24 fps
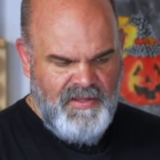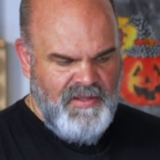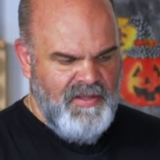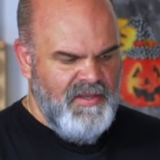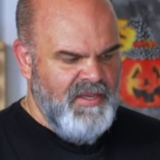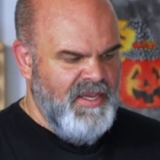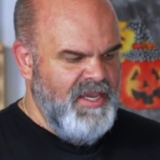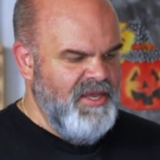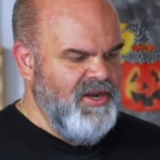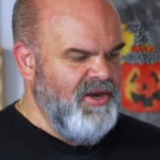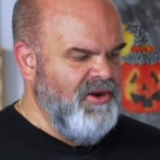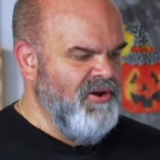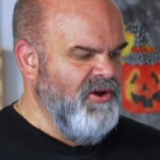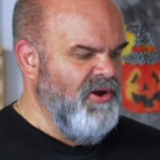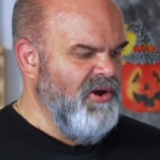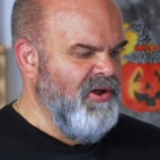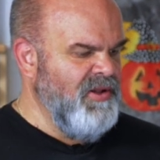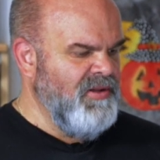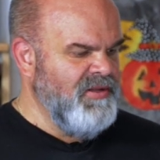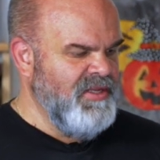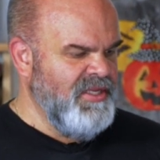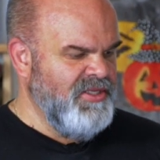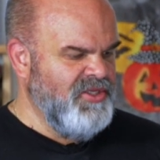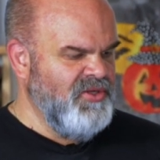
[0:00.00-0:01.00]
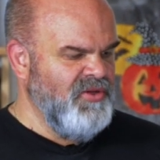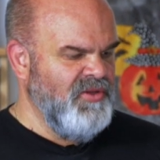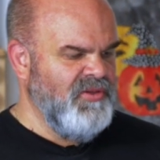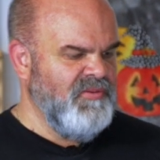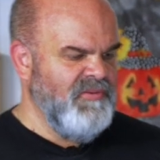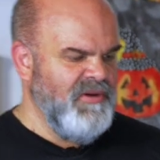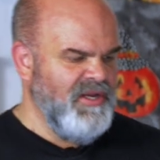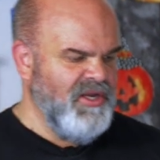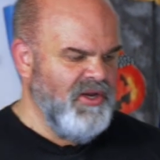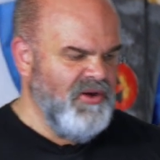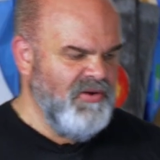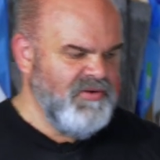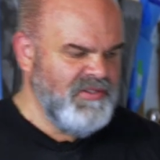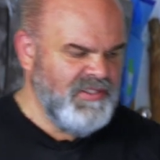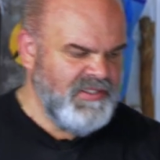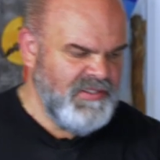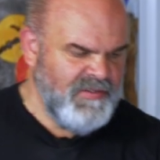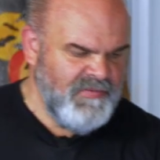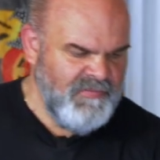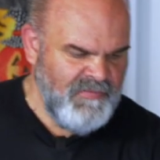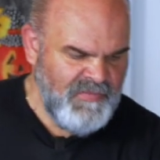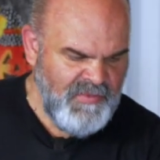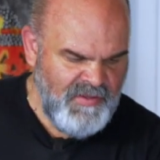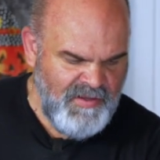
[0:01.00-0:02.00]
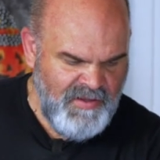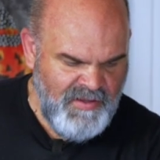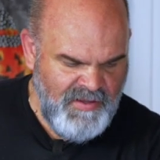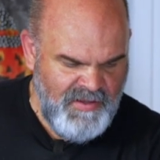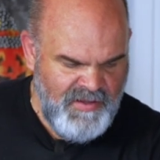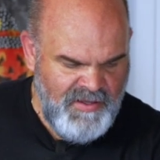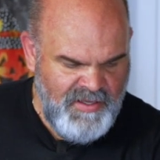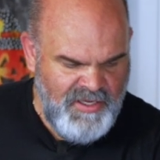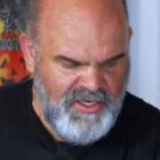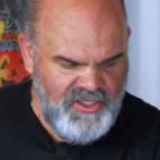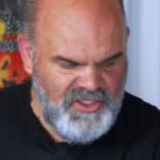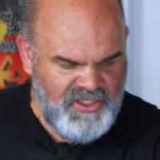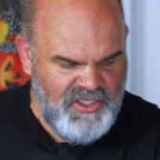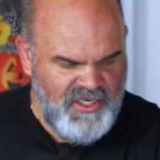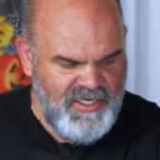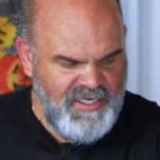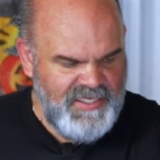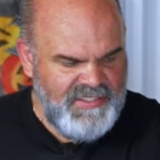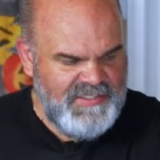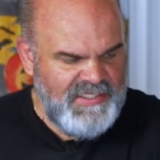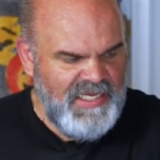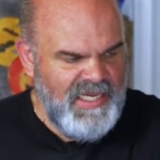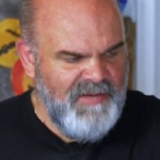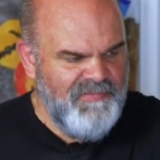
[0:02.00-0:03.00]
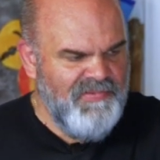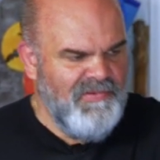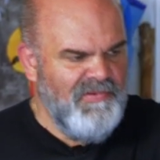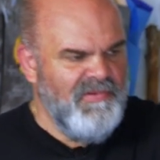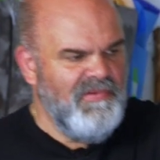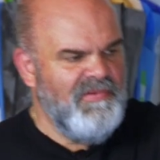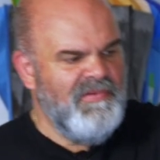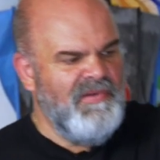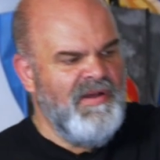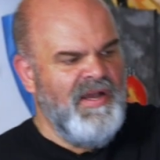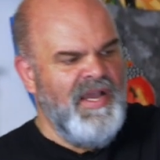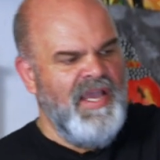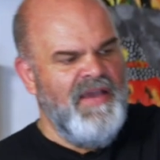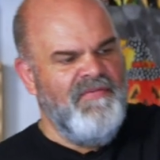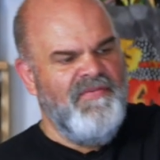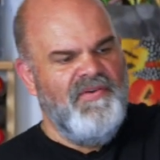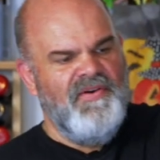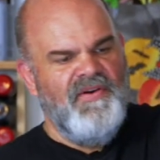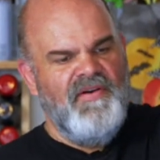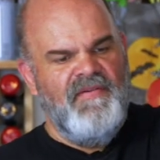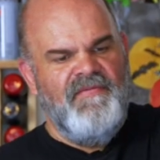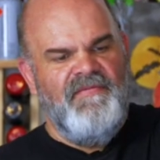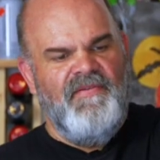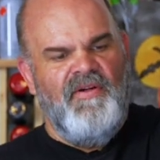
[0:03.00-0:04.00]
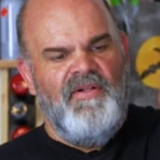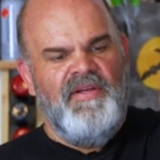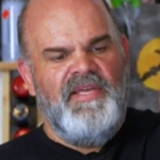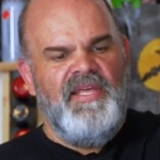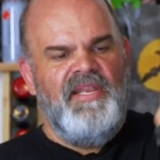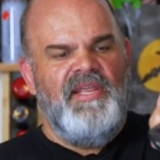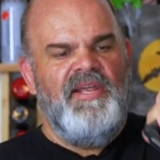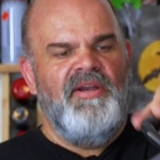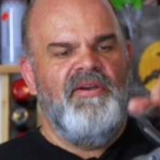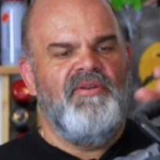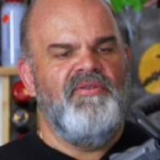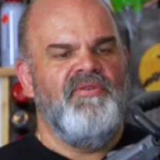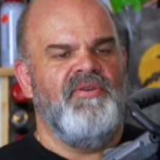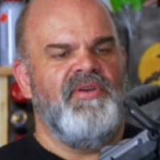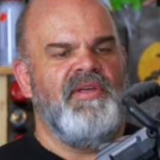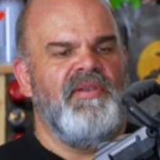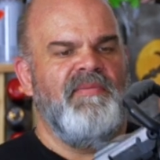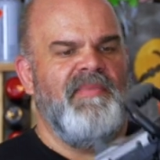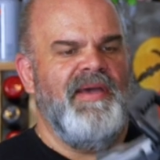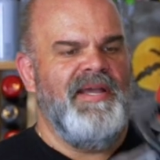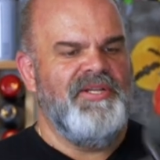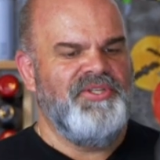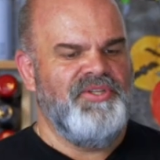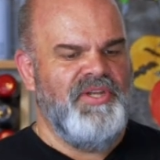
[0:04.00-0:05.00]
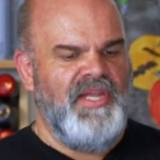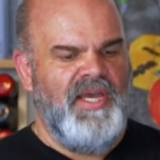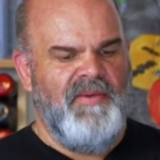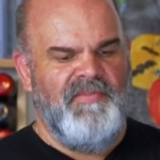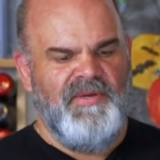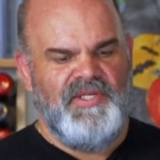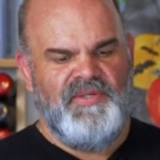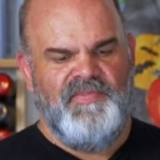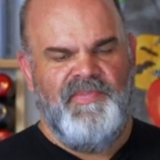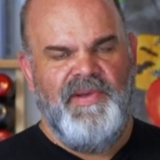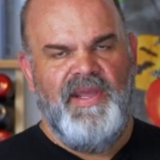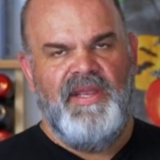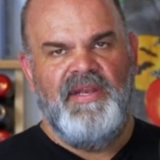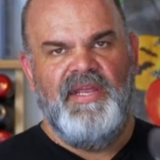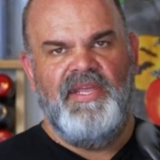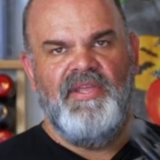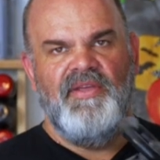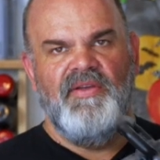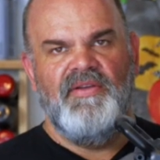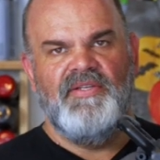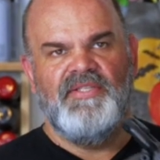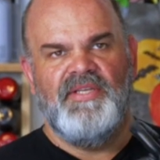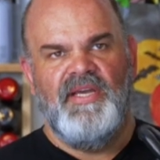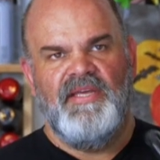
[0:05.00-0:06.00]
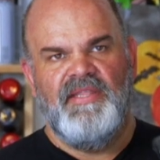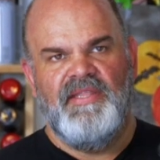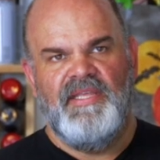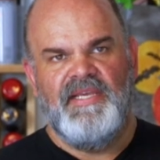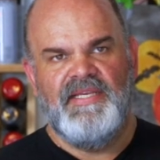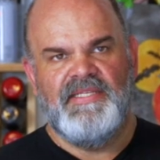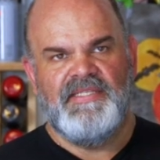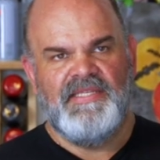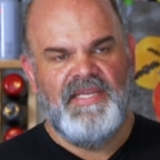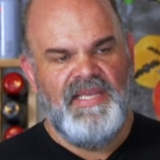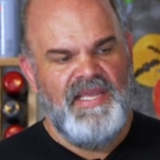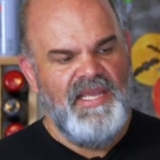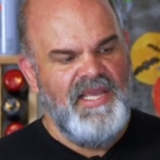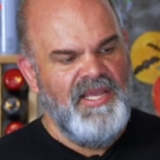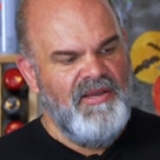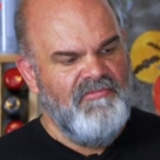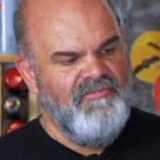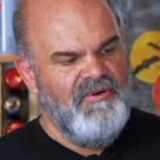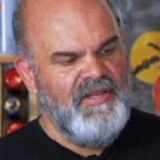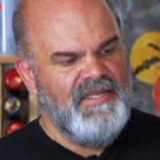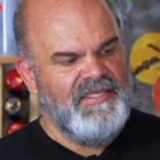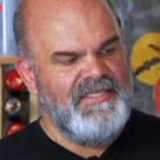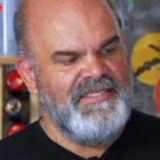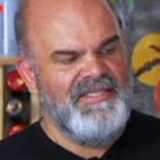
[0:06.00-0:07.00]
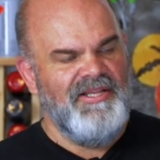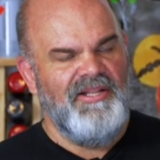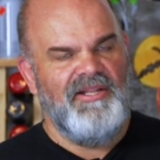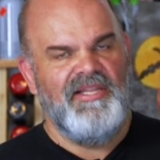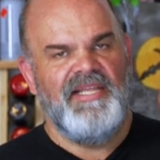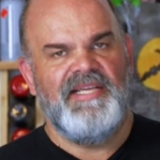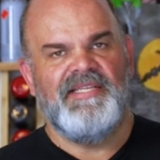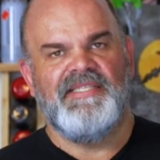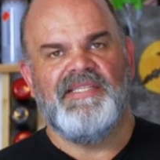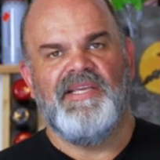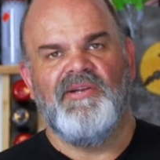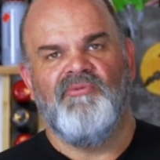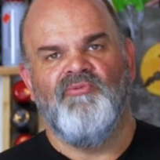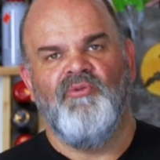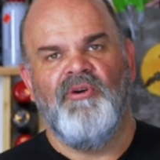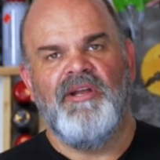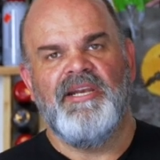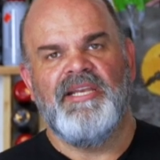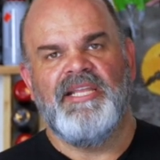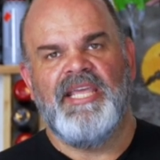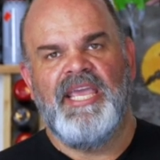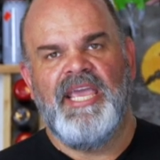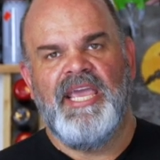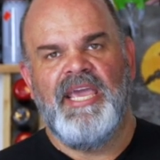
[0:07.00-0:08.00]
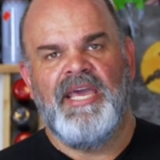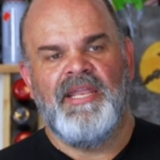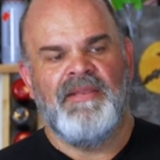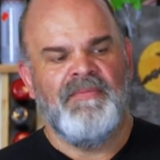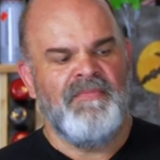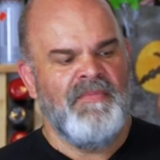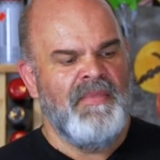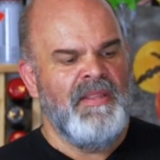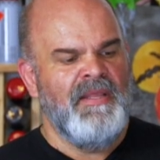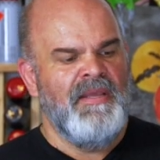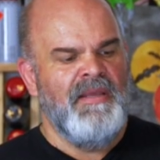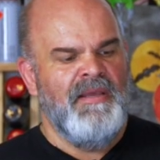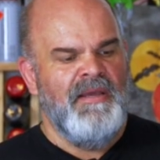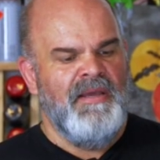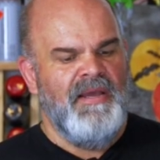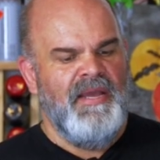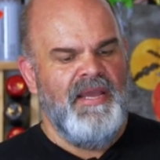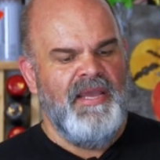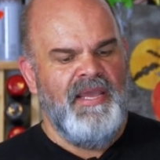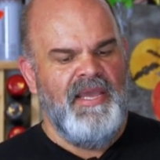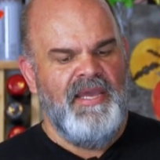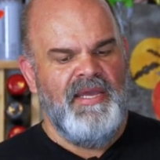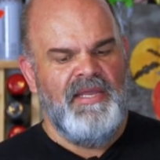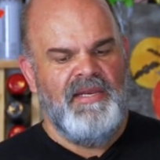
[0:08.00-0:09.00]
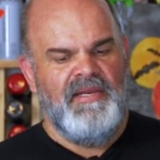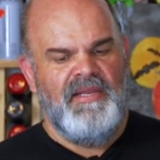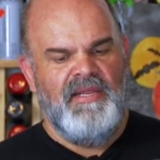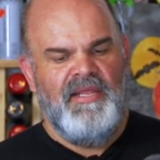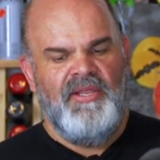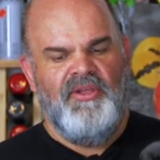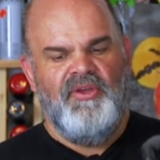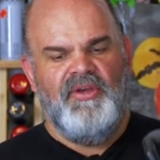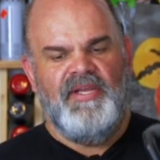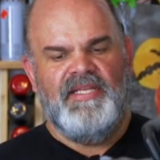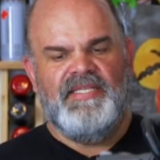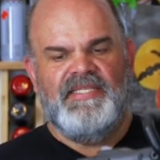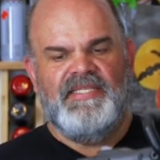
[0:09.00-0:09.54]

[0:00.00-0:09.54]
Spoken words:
hit it all, 2-3 coats, here's a good example. I have a Nerf Vulcan here. You can imagine how much paint I use on this, but it's still less than 1 can. And you can